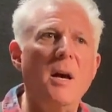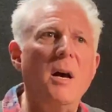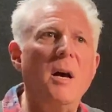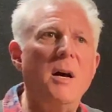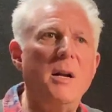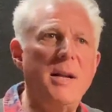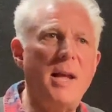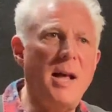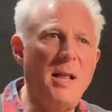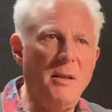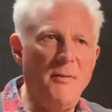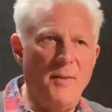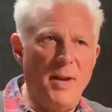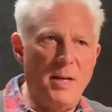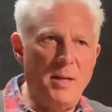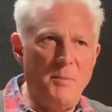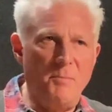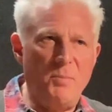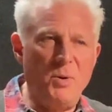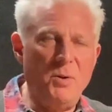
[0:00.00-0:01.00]
an
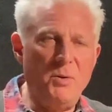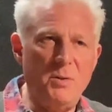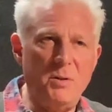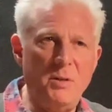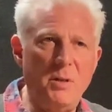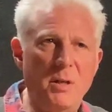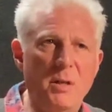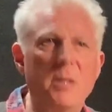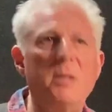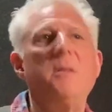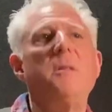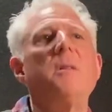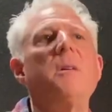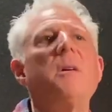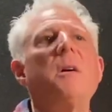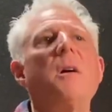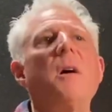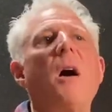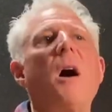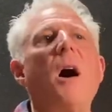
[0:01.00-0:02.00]
elevated boosted
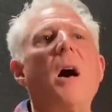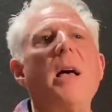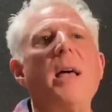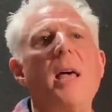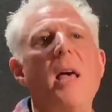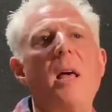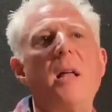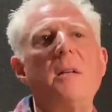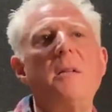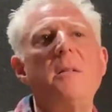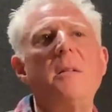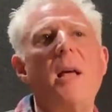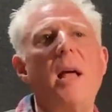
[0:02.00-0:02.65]
high end,